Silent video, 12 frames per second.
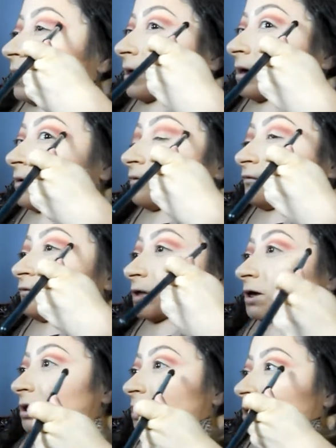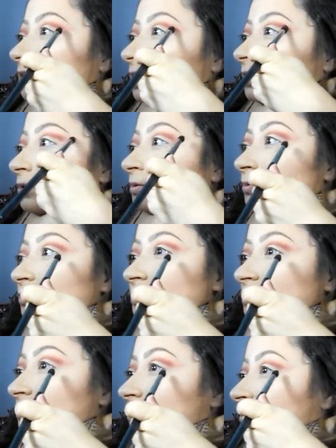am flicking it
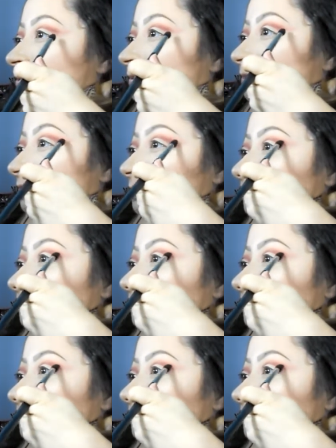outwards a little bit.